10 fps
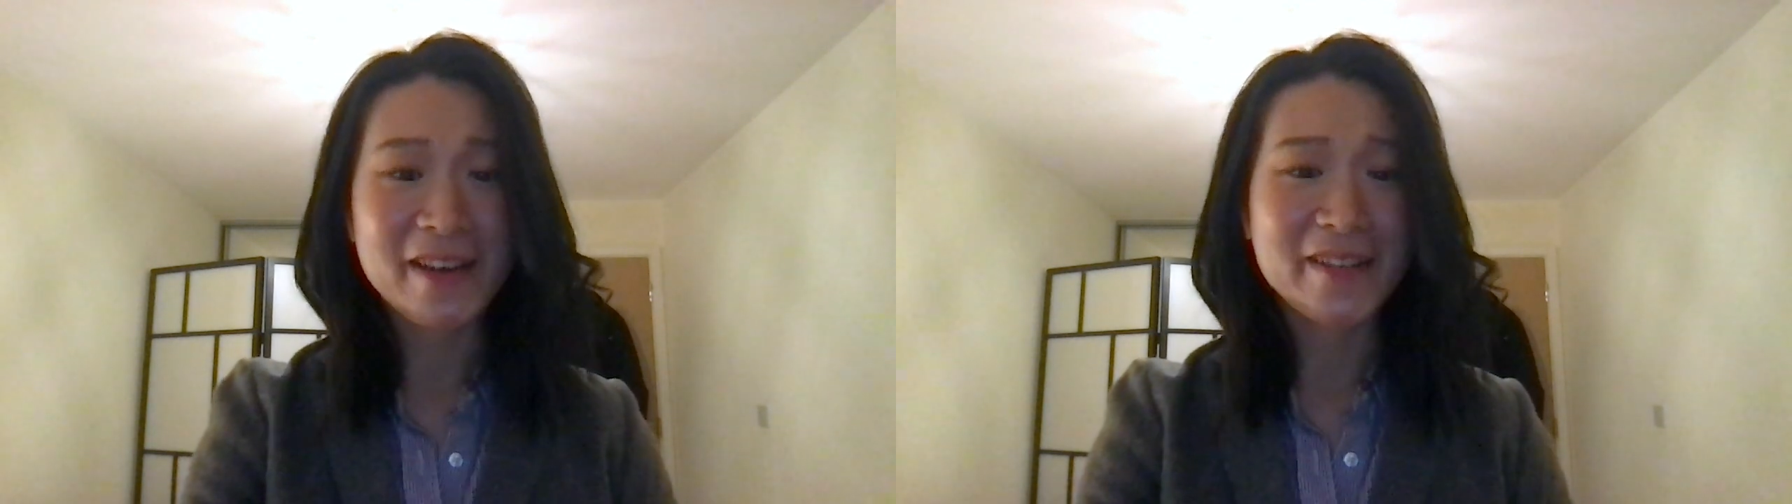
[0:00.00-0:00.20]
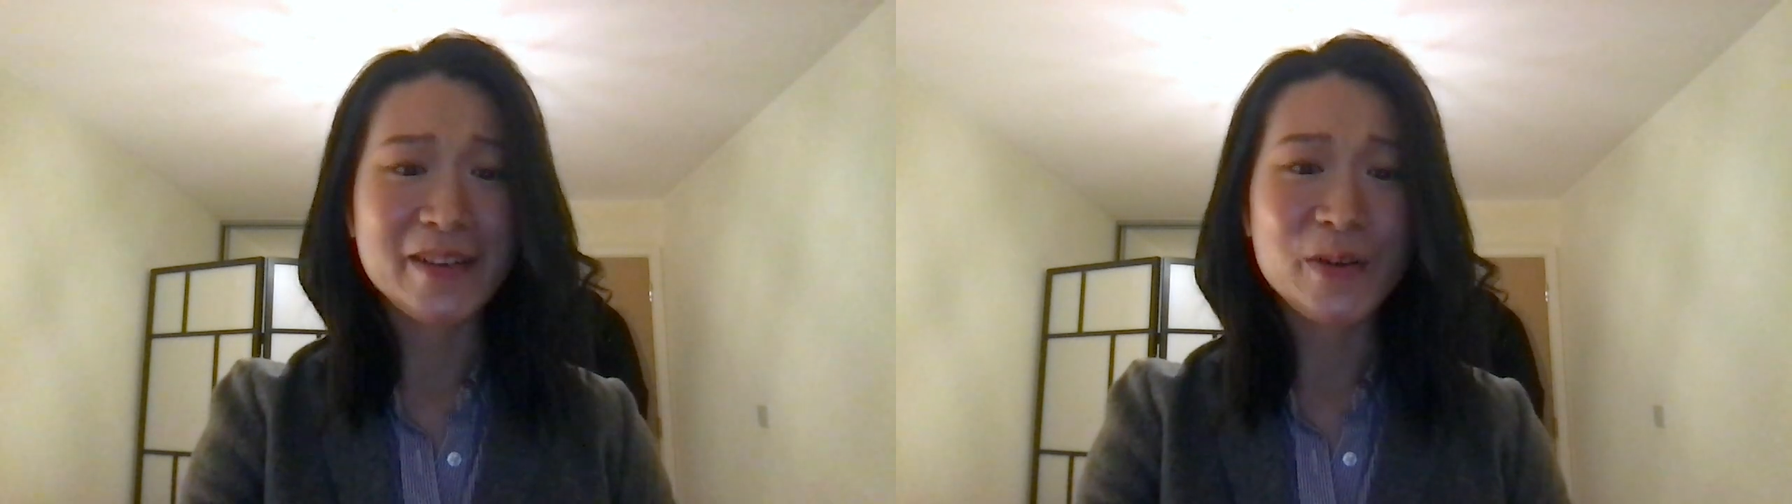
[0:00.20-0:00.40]

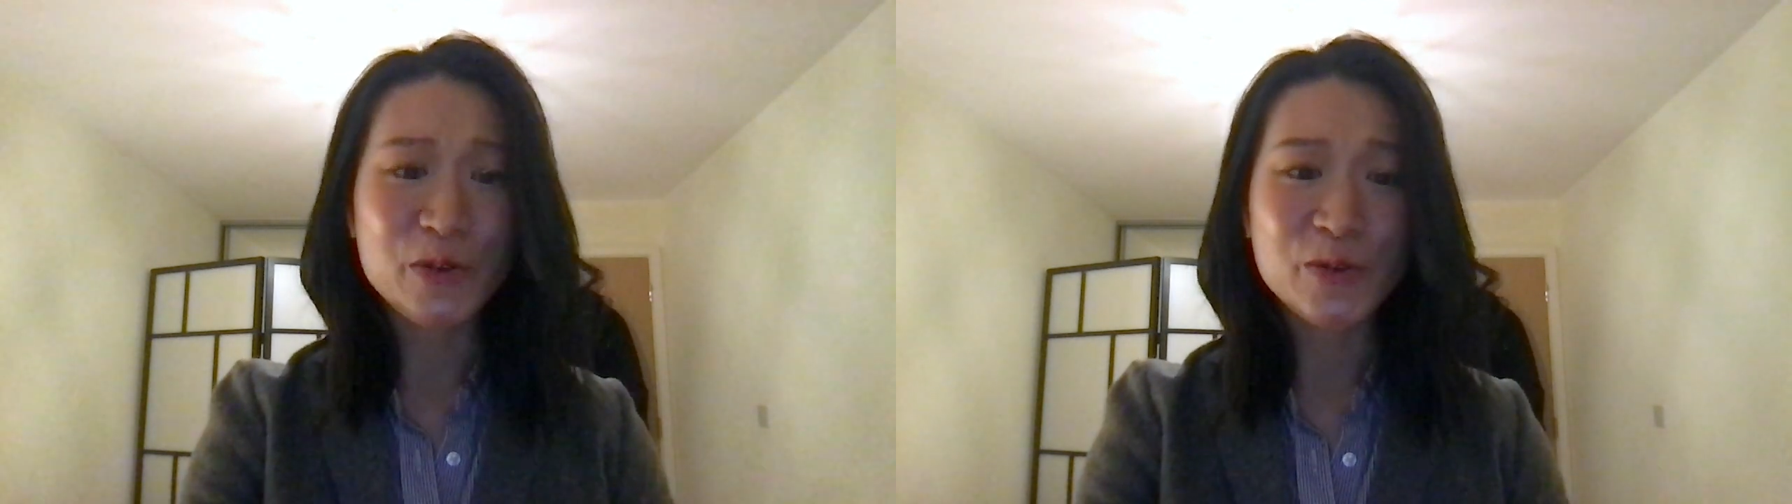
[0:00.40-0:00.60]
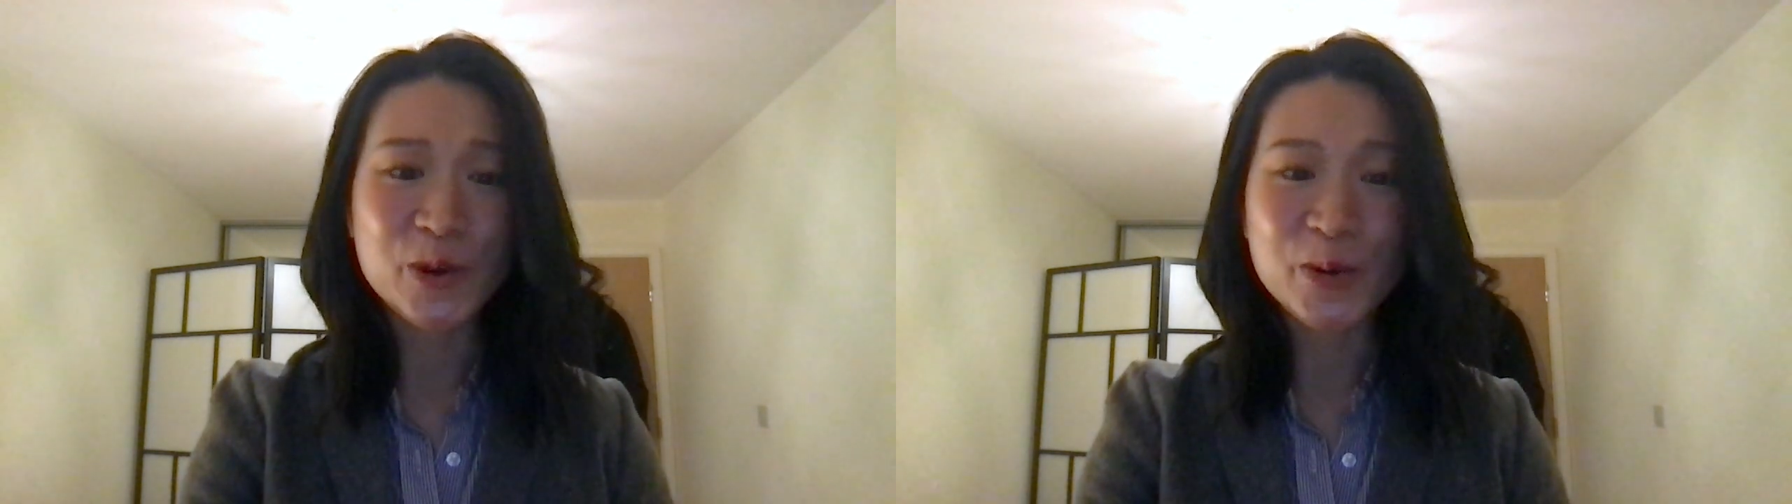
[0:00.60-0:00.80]
and I
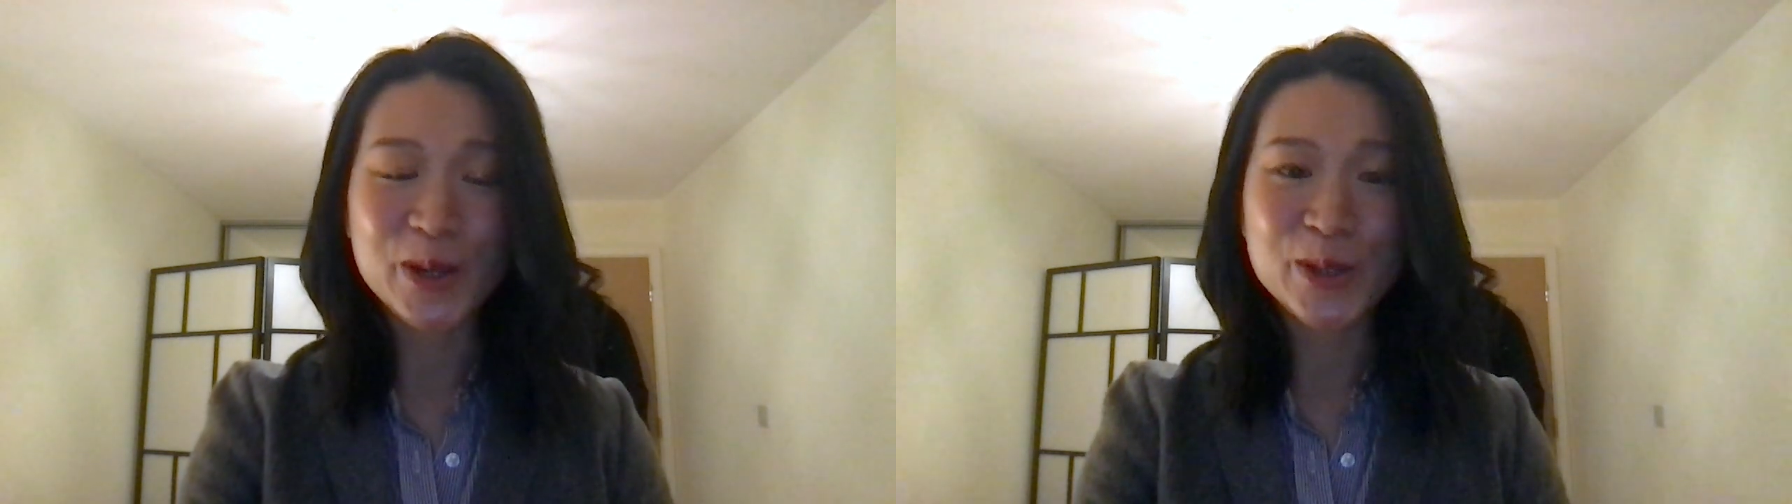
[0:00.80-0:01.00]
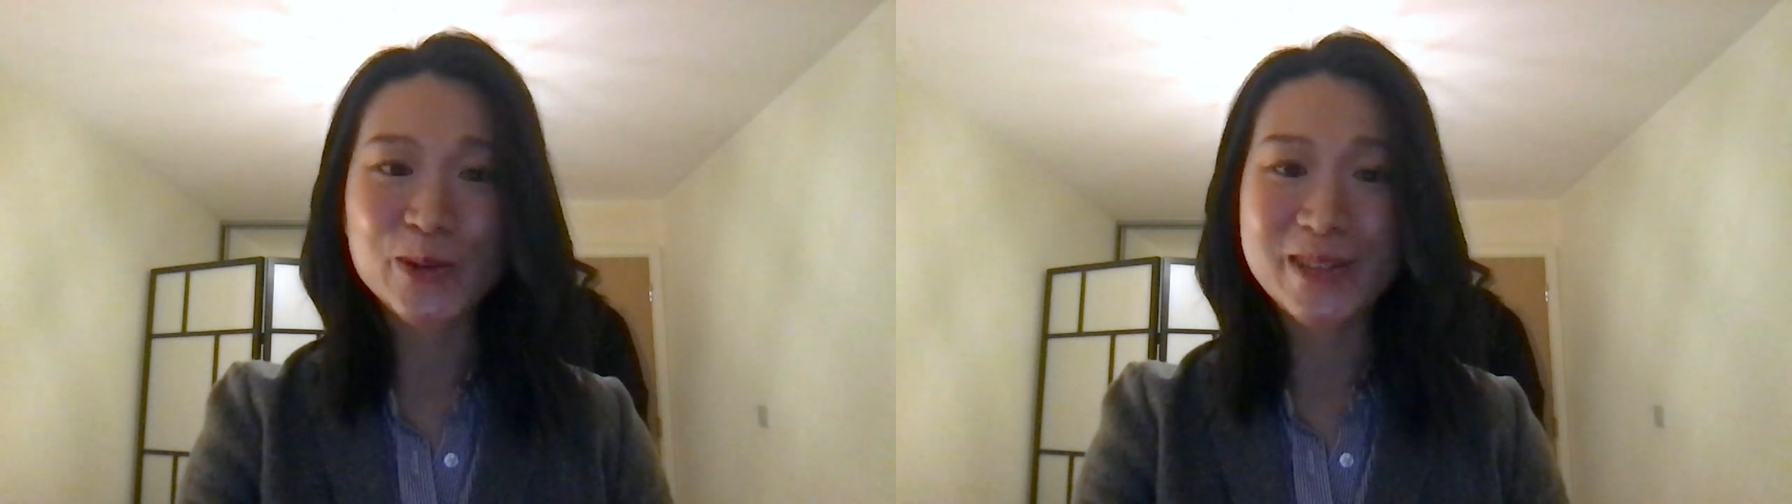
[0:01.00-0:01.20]
look
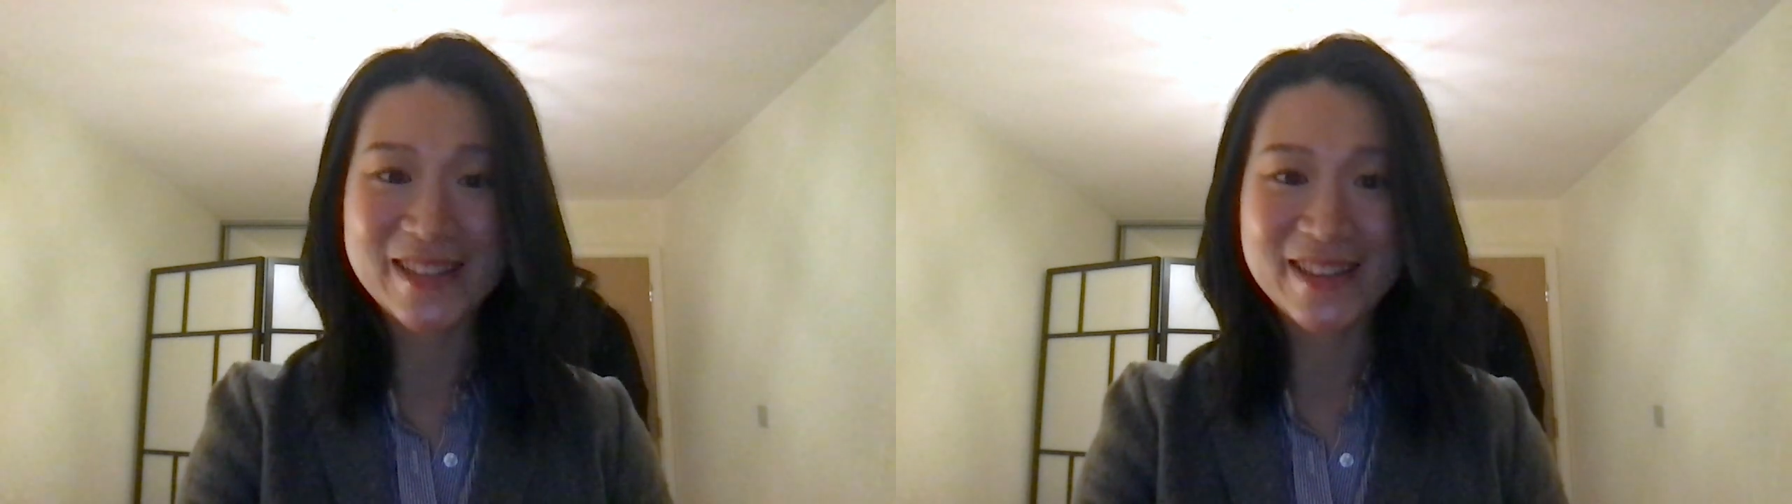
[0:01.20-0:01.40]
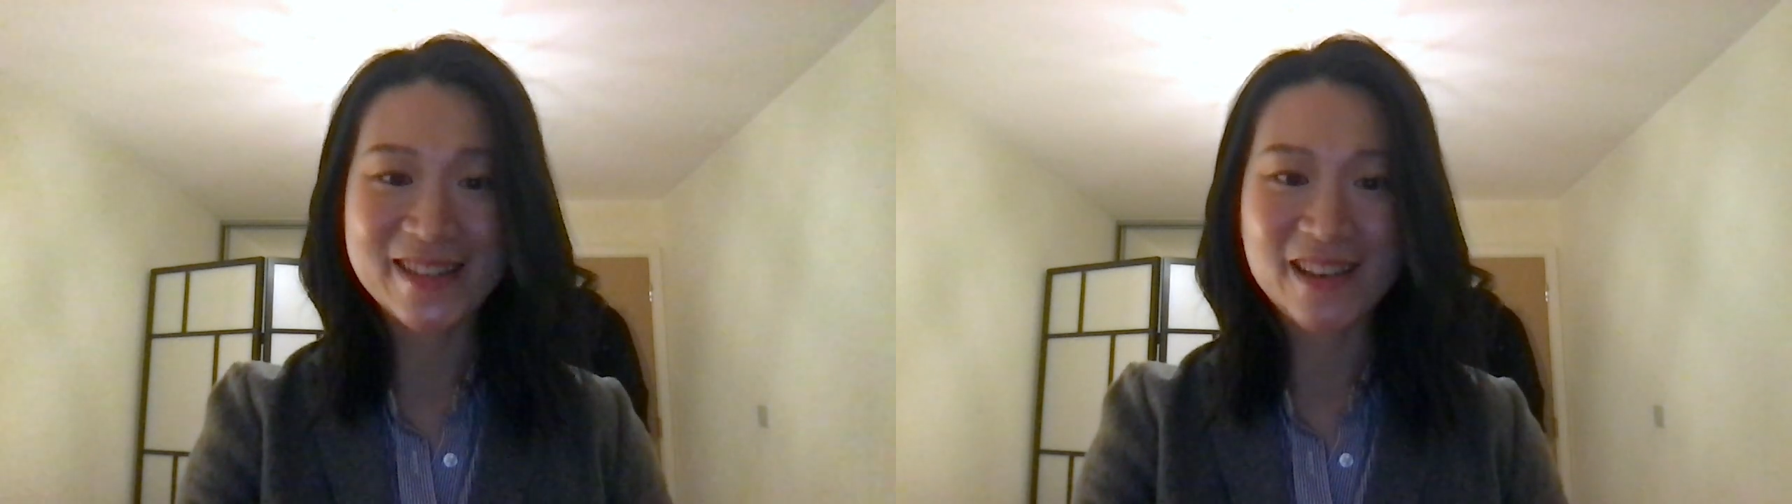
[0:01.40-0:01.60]
forward to
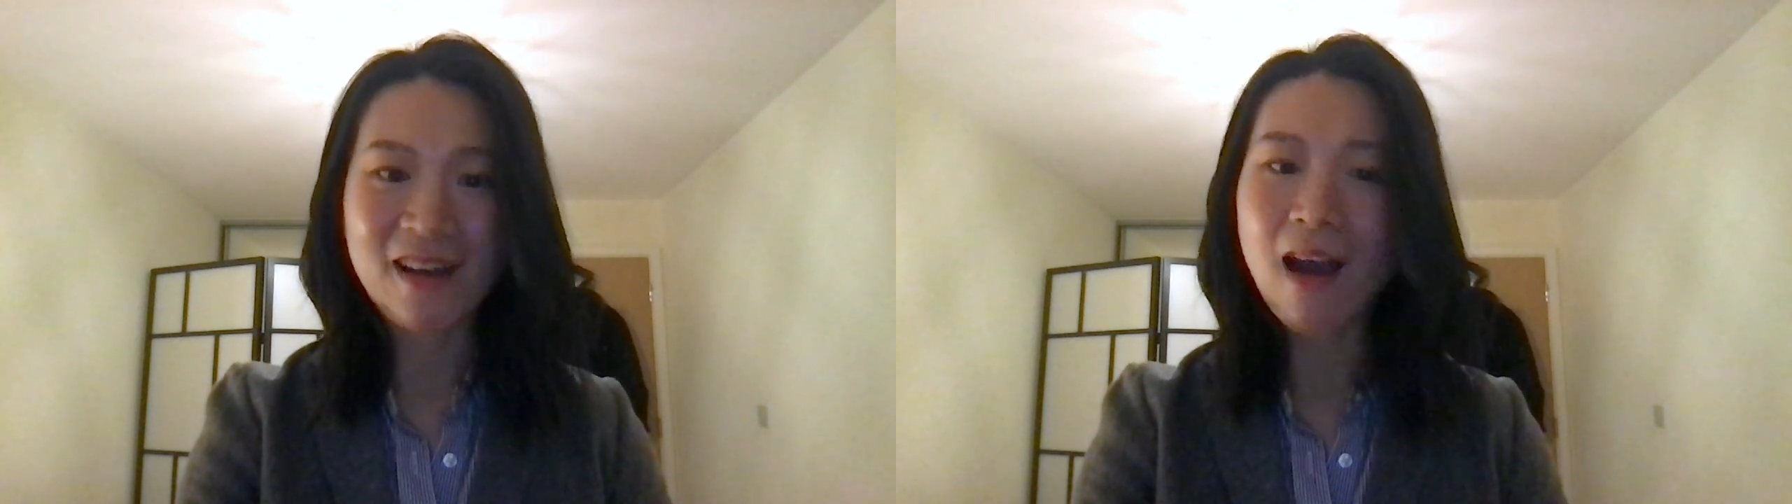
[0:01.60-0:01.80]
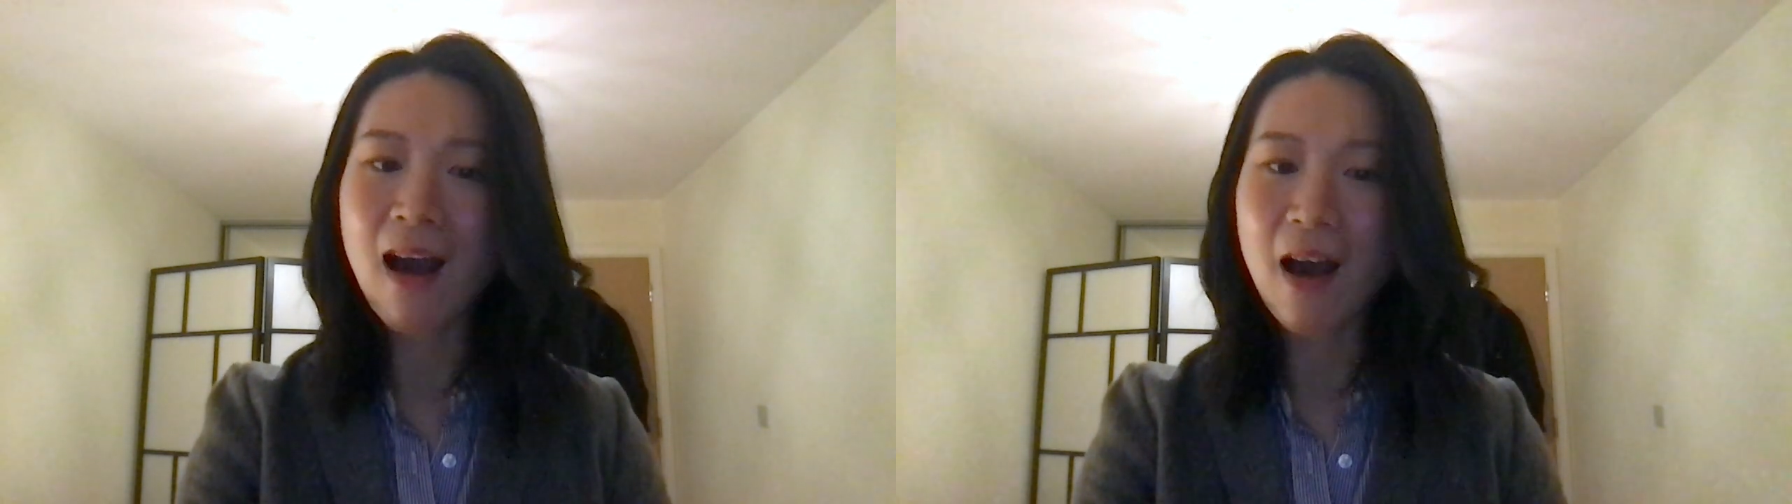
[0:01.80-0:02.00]
discussing